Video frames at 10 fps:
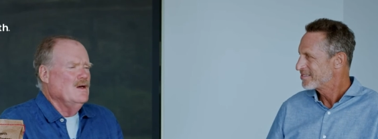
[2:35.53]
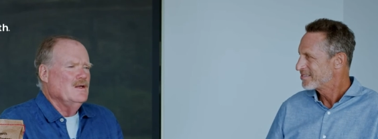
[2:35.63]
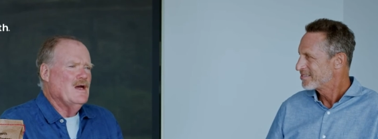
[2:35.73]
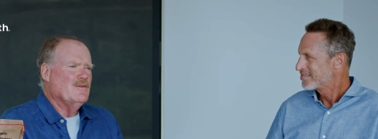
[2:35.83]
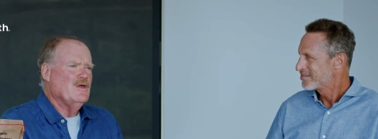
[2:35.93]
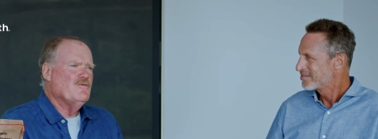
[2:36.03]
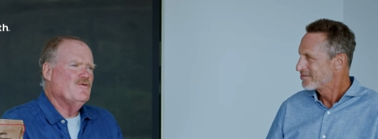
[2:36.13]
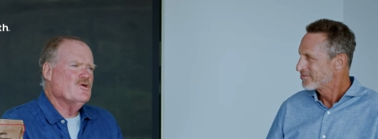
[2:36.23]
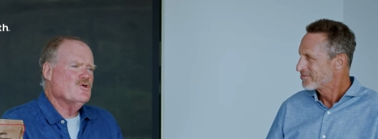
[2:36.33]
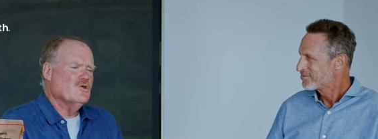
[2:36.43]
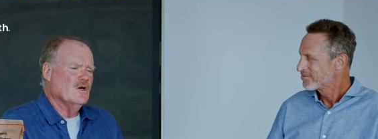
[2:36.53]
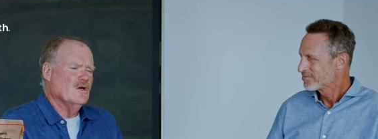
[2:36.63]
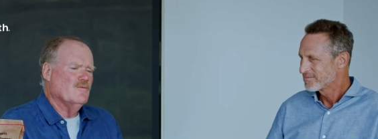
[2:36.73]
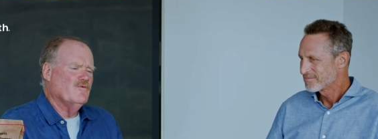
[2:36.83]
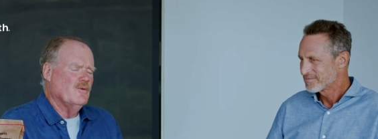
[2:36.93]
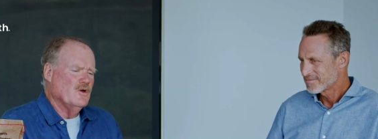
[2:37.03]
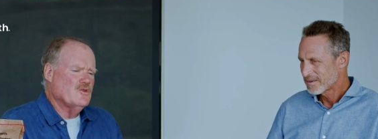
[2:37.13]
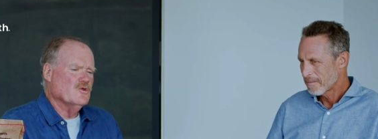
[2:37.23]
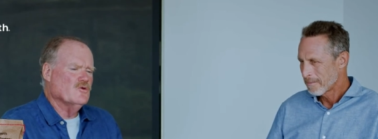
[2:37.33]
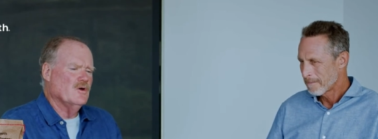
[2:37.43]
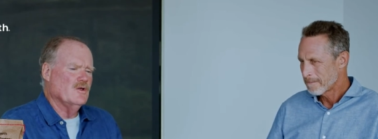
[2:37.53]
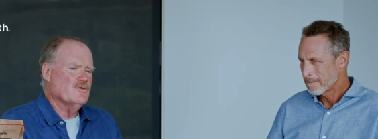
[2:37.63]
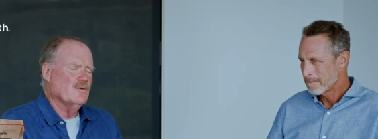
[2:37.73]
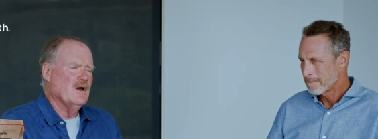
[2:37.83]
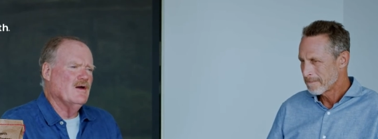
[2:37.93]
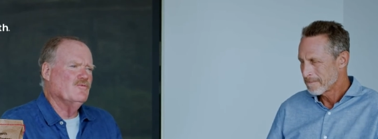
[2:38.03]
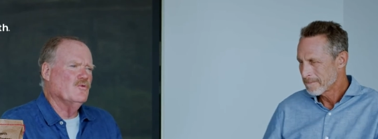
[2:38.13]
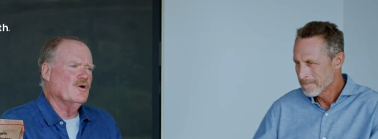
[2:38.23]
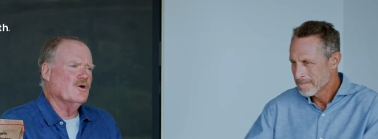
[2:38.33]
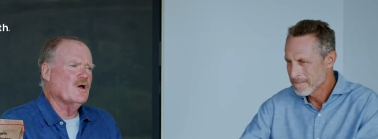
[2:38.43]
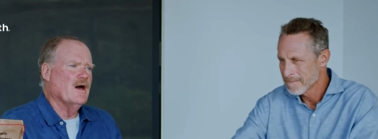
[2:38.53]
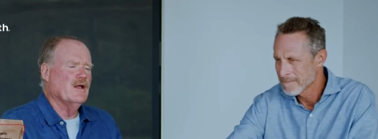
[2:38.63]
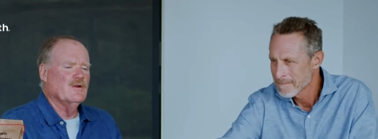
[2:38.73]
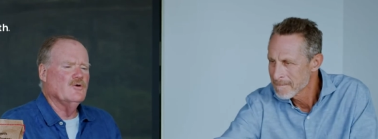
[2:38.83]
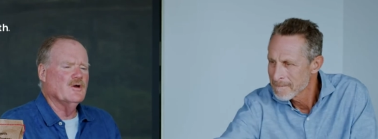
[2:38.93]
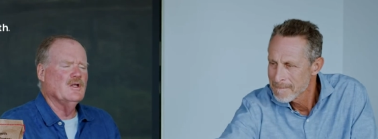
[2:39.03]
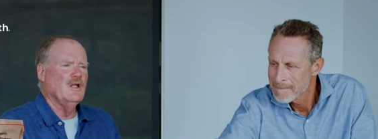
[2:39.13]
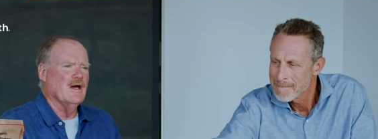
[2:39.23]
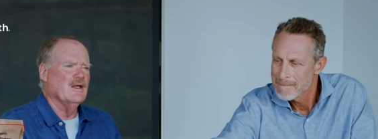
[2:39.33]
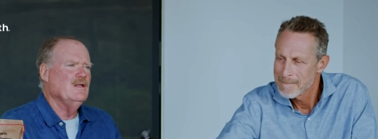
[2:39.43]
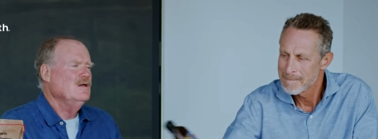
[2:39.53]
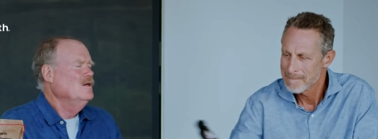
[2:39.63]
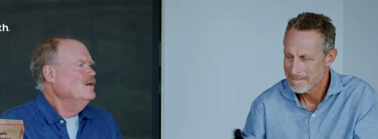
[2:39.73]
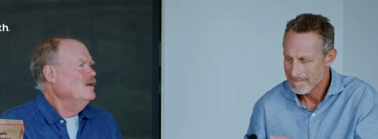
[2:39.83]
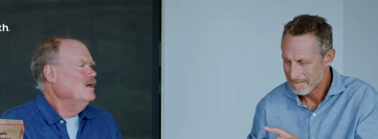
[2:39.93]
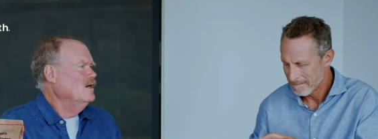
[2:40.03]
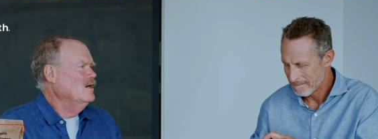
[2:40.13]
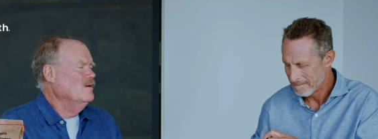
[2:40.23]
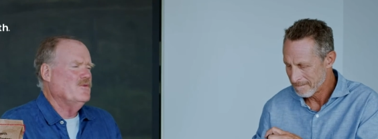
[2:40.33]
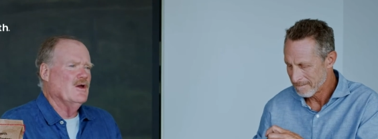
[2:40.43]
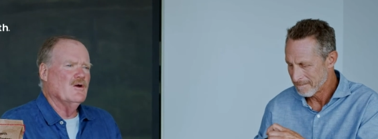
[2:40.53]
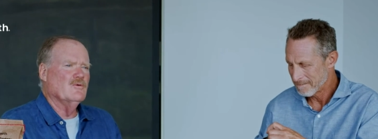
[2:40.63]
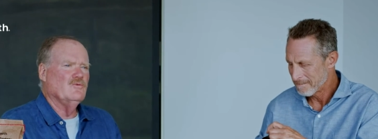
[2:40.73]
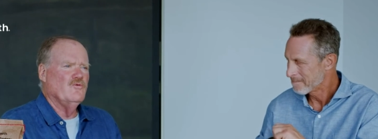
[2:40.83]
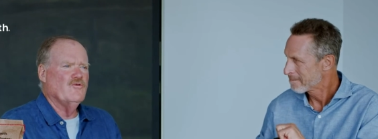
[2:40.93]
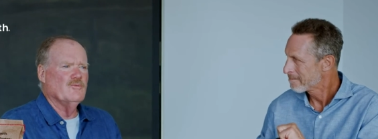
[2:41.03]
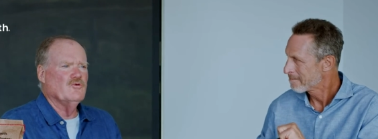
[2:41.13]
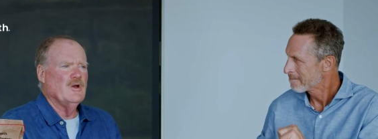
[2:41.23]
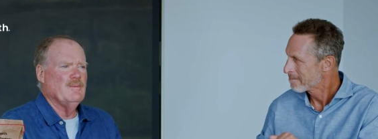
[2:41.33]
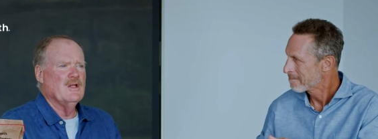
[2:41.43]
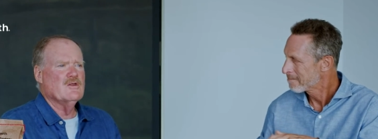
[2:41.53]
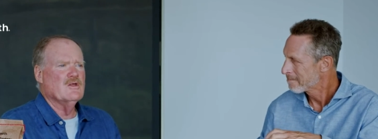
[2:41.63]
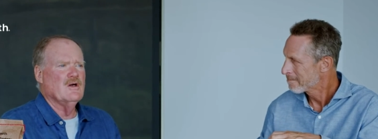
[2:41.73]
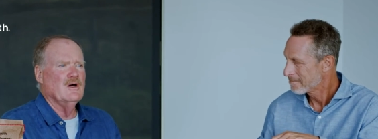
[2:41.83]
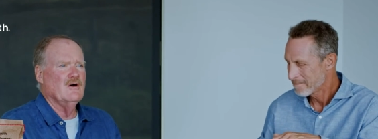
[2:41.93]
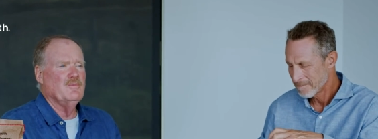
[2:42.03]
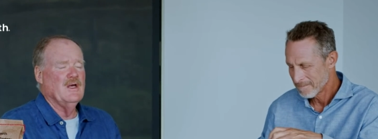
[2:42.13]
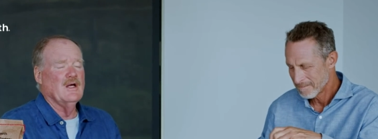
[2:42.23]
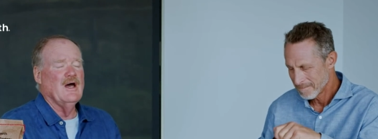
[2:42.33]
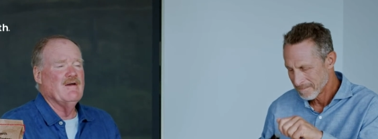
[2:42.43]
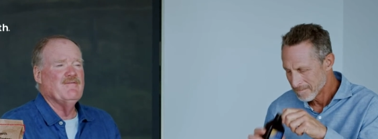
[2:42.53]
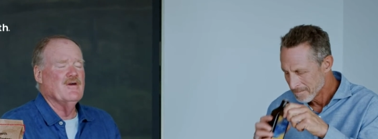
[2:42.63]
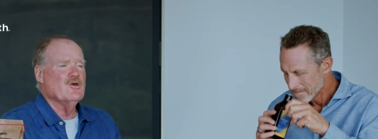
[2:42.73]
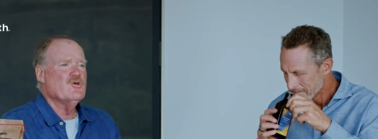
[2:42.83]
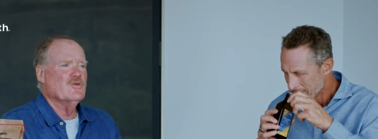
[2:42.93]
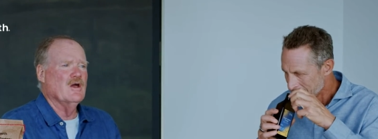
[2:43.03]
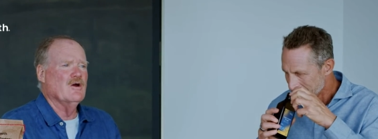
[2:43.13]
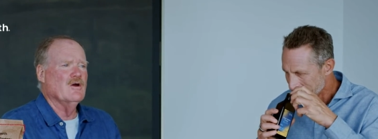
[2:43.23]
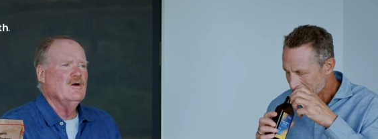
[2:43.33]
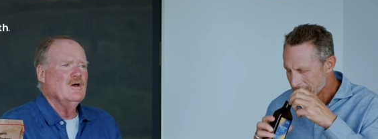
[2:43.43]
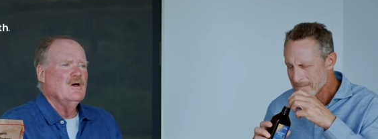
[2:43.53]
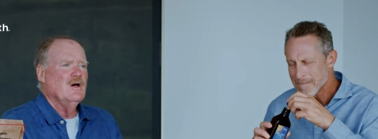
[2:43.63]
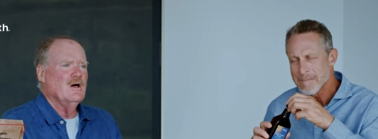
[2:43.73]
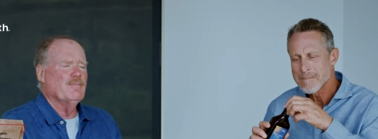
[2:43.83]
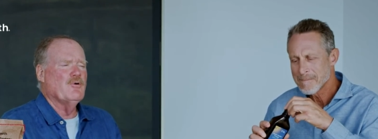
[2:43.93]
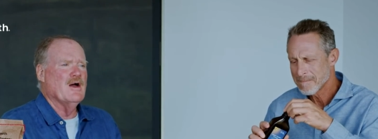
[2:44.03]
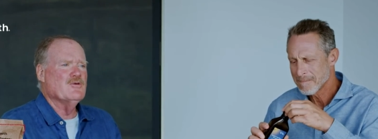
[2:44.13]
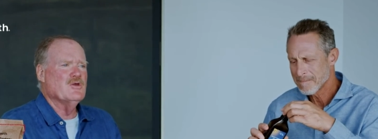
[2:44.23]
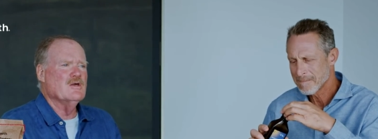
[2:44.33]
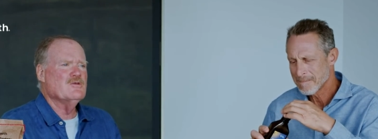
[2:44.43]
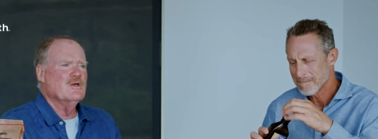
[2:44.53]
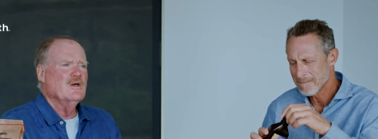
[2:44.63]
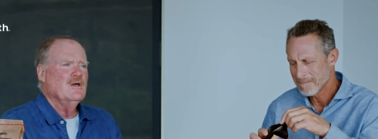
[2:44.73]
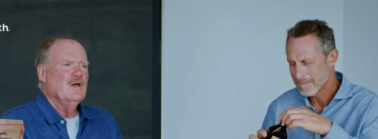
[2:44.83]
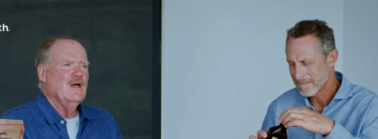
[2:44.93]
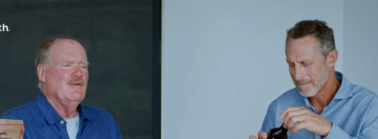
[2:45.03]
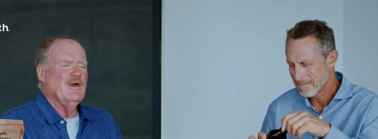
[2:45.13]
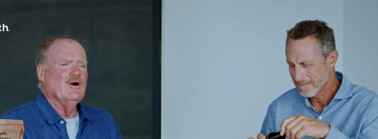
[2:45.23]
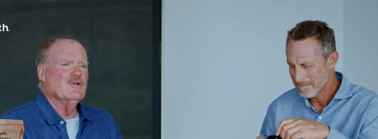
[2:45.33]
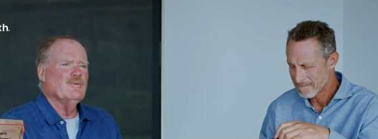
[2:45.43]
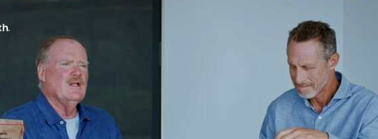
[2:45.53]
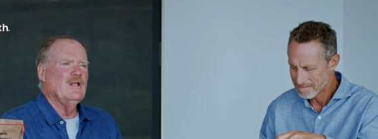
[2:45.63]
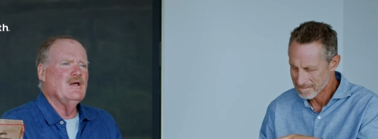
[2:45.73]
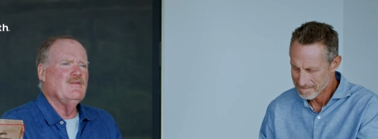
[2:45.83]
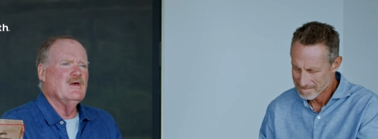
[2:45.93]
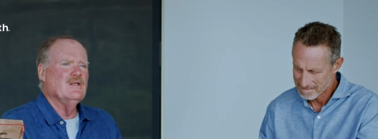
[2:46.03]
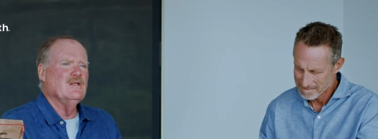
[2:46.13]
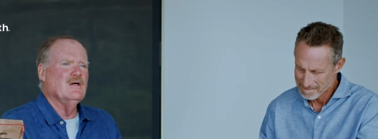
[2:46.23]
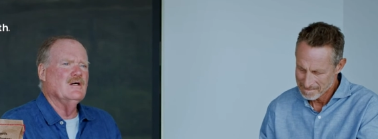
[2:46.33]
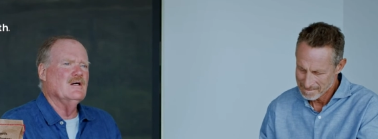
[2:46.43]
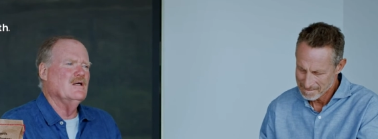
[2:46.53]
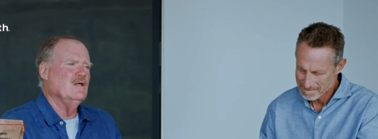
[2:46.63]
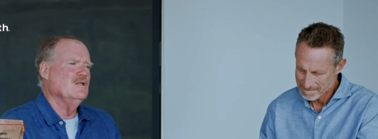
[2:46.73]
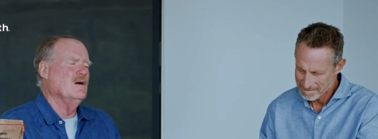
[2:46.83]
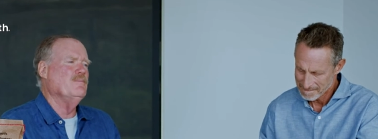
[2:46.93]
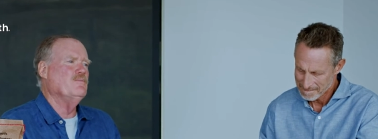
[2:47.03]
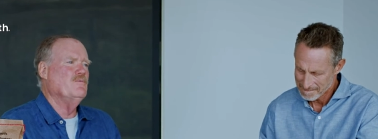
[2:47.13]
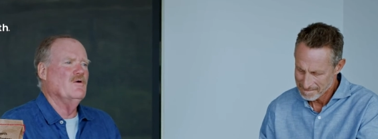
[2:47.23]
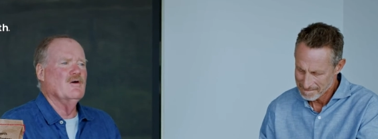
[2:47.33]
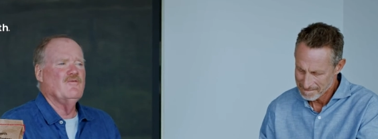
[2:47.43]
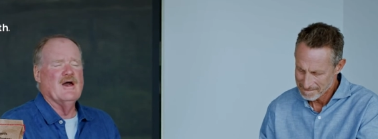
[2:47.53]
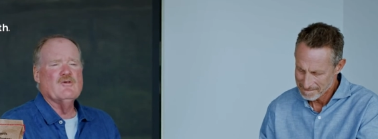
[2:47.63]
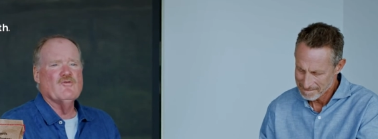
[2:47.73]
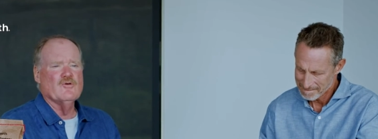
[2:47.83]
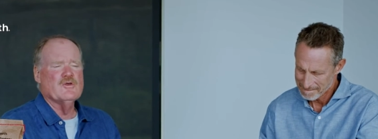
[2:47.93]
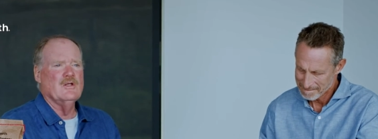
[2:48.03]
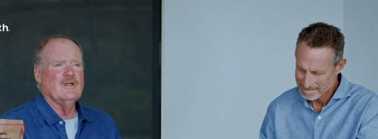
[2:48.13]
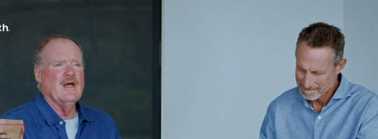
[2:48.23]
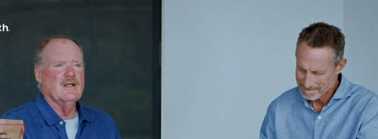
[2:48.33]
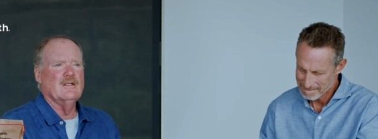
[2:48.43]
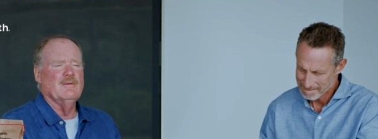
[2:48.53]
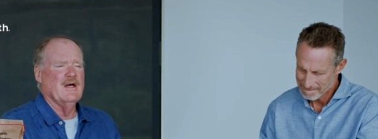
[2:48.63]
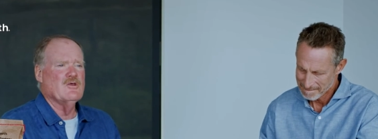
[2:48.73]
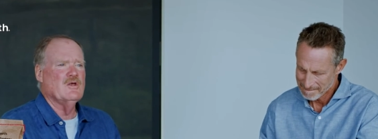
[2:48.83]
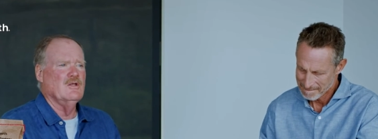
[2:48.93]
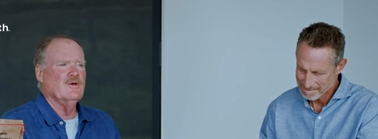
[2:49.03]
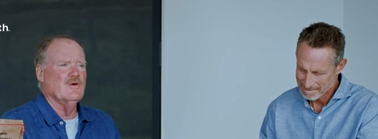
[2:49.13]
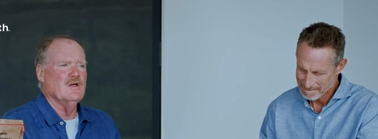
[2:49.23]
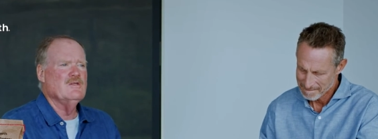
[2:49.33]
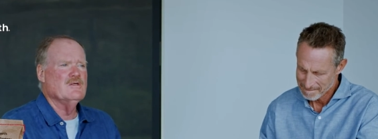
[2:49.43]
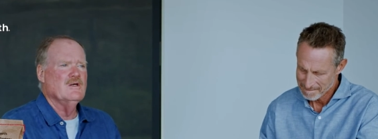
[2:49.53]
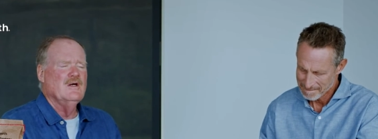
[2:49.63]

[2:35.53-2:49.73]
Speaker 1: Yeah, these fish uh, from which this oil is derived were caught on hook and line. Uh, they're from 20 minutes of being a live fish, they're mm. uh, processed, and they ultimately then uh, end up uh, flash frozen at uh, minus 10 degrees.